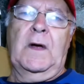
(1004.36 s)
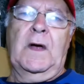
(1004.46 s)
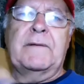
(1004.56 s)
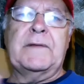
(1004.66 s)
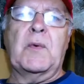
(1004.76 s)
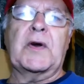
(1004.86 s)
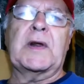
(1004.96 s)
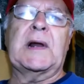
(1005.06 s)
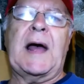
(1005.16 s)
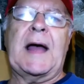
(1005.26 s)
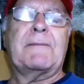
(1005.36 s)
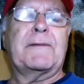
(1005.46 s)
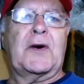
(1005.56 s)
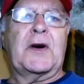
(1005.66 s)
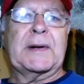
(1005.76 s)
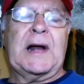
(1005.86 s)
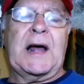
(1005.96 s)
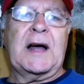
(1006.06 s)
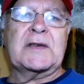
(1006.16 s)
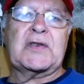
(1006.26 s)
If you want to lay up
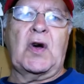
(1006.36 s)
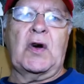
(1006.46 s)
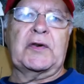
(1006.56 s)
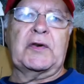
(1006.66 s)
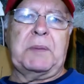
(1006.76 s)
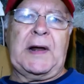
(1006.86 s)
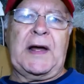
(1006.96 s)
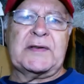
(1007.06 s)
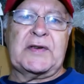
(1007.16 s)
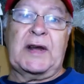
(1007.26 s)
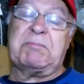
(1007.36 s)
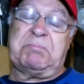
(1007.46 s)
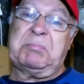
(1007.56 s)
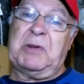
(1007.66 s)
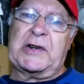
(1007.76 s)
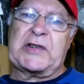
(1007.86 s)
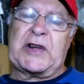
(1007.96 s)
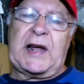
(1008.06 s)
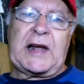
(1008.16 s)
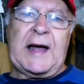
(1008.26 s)
fiberglass onto plastic, like
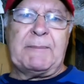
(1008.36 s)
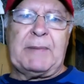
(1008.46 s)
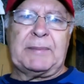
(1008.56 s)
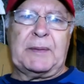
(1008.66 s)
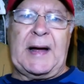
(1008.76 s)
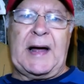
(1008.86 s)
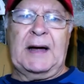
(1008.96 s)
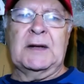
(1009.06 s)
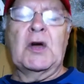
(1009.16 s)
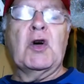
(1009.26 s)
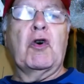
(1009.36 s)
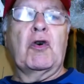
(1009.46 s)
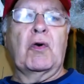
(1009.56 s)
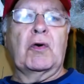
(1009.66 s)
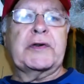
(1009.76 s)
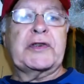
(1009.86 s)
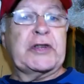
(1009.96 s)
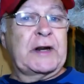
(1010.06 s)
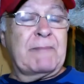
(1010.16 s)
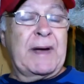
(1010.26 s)
say a car bumper bar or
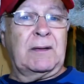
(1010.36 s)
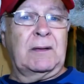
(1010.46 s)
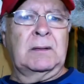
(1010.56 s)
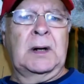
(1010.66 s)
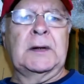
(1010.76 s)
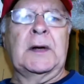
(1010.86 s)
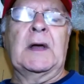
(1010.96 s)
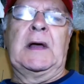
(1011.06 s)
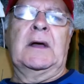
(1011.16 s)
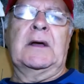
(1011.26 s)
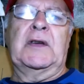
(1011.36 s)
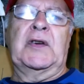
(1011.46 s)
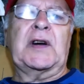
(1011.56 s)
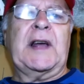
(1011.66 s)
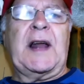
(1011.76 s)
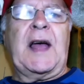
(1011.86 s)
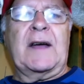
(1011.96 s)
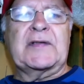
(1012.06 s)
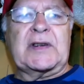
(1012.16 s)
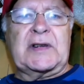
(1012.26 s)
sheet metal, you're not going to
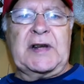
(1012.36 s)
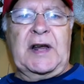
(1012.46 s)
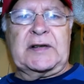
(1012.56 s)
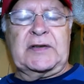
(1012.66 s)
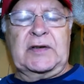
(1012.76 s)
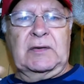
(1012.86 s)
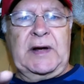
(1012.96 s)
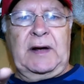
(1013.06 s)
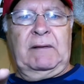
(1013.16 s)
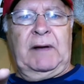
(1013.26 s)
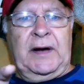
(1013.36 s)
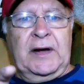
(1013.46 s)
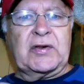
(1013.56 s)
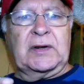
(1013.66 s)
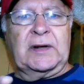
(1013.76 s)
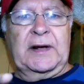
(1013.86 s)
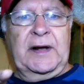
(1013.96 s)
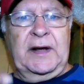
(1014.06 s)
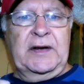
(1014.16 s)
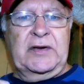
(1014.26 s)
have success. You'll get initial
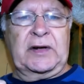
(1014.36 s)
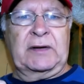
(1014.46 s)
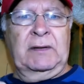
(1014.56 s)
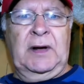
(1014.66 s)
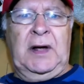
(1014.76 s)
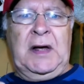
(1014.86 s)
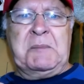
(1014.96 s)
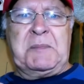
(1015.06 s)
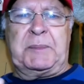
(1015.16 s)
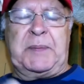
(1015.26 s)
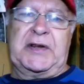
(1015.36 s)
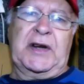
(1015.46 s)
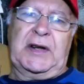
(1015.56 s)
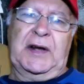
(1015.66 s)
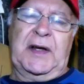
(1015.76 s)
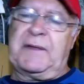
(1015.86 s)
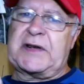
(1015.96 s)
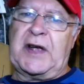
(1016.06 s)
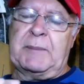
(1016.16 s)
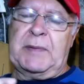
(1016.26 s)
adhesion, but particularly if it's
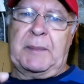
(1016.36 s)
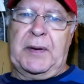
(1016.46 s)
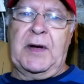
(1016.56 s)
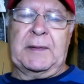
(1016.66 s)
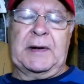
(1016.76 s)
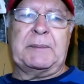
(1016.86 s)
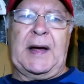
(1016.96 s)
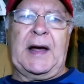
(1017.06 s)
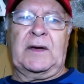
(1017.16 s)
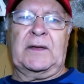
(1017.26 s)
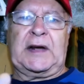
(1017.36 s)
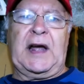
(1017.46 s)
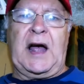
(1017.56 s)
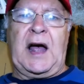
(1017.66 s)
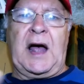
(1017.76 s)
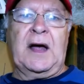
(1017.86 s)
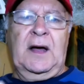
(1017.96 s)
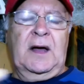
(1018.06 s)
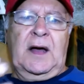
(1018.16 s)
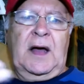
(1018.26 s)
going to be a permanent part on the car,
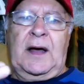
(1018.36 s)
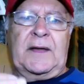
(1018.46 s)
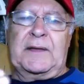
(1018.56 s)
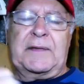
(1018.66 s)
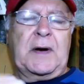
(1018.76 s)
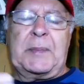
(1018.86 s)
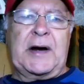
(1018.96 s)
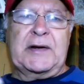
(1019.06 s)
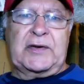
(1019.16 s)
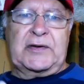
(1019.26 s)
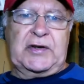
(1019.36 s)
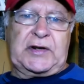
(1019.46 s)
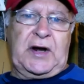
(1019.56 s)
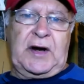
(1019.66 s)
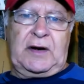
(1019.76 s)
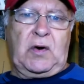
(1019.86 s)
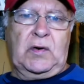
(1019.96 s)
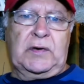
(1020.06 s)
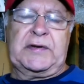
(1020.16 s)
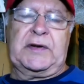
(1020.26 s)
the vibration is just going to
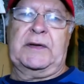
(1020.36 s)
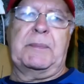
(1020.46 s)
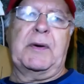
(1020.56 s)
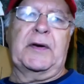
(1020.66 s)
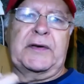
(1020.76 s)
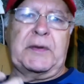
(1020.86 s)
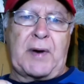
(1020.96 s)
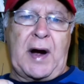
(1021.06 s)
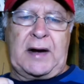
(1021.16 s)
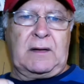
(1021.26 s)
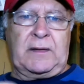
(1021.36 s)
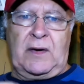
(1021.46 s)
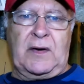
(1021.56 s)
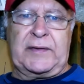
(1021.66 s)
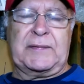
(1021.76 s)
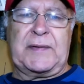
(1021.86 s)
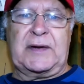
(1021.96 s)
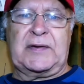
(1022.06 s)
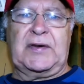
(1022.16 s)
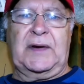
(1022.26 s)
cause the bond to break on either of
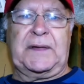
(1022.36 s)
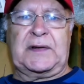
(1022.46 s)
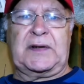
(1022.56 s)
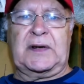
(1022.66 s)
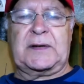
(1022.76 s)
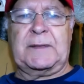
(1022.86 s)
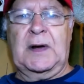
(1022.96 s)
those surfaces.